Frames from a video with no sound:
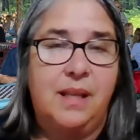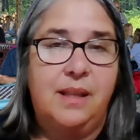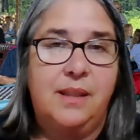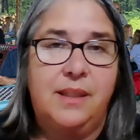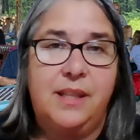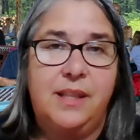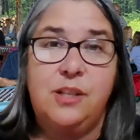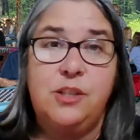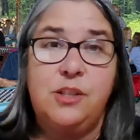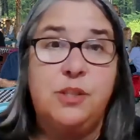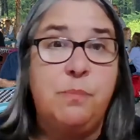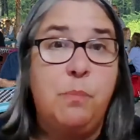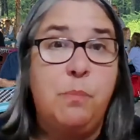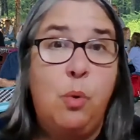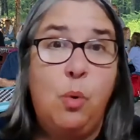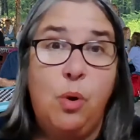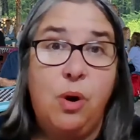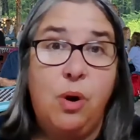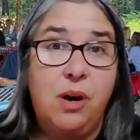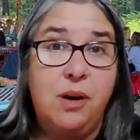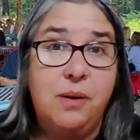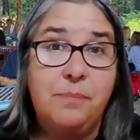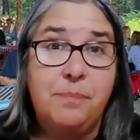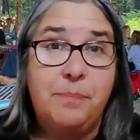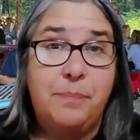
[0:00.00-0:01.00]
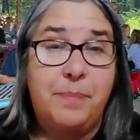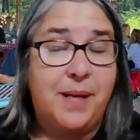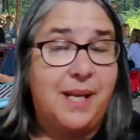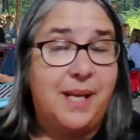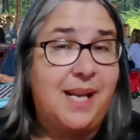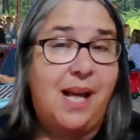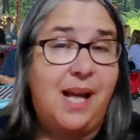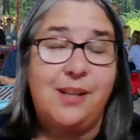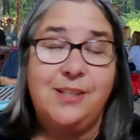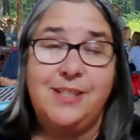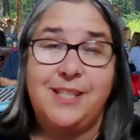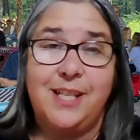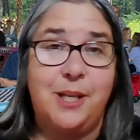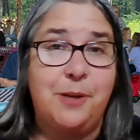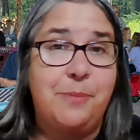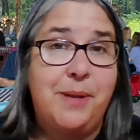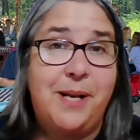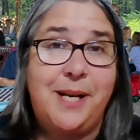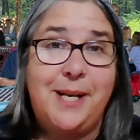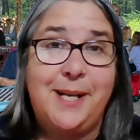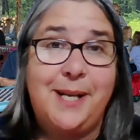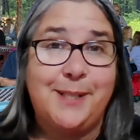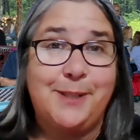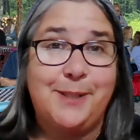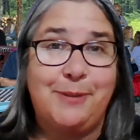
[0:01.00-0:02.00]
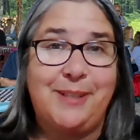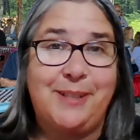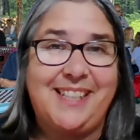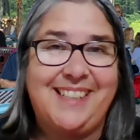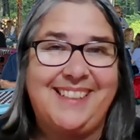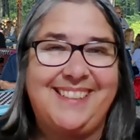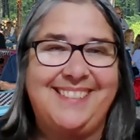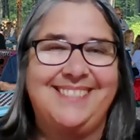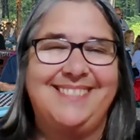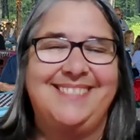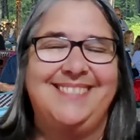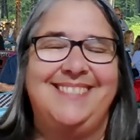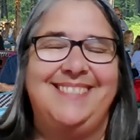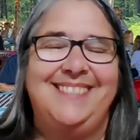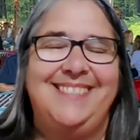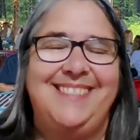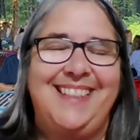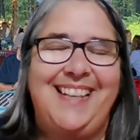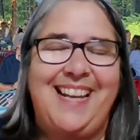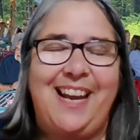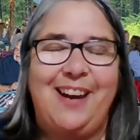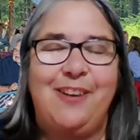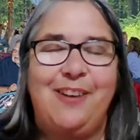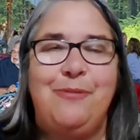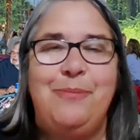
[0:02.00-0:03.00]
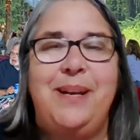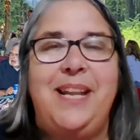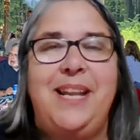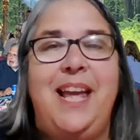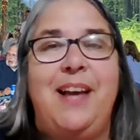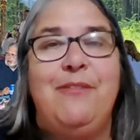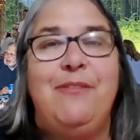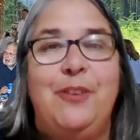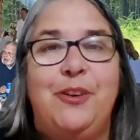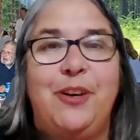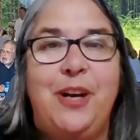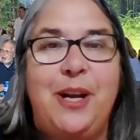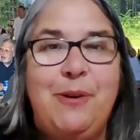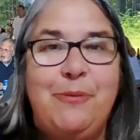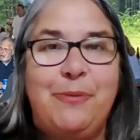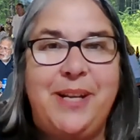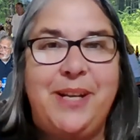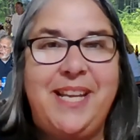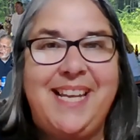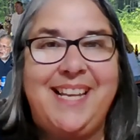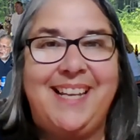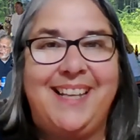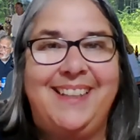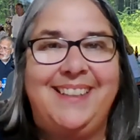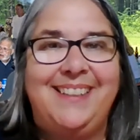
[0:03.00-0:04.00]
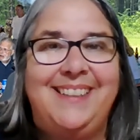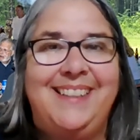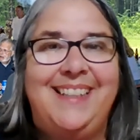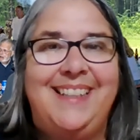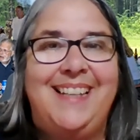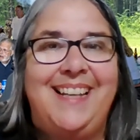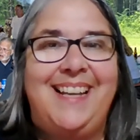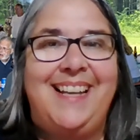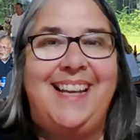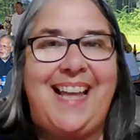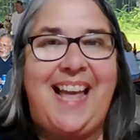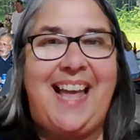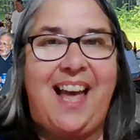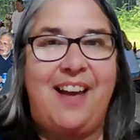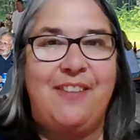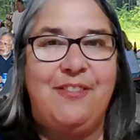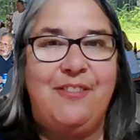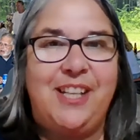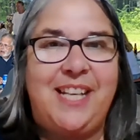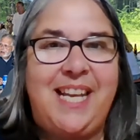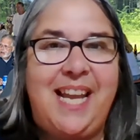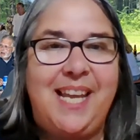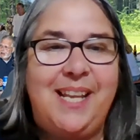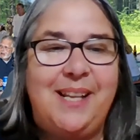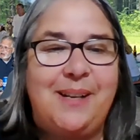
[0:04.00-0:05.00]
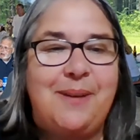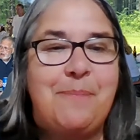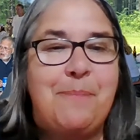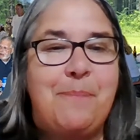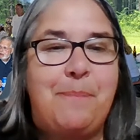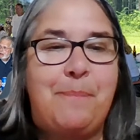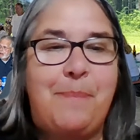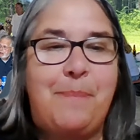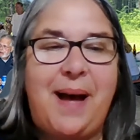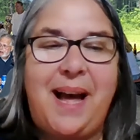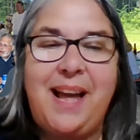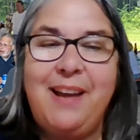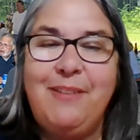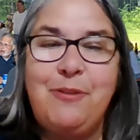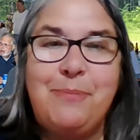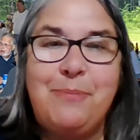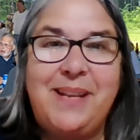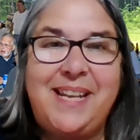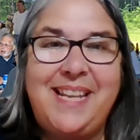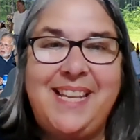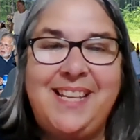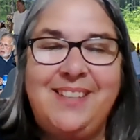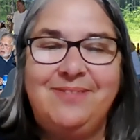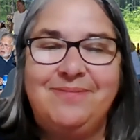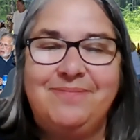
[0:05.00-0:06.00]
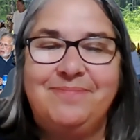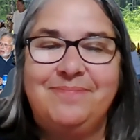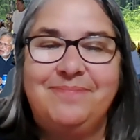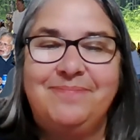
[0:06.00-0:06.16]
there's more, but I'll tell you about it next week. Everybody have a great week. Have a good night. Bye, everybody.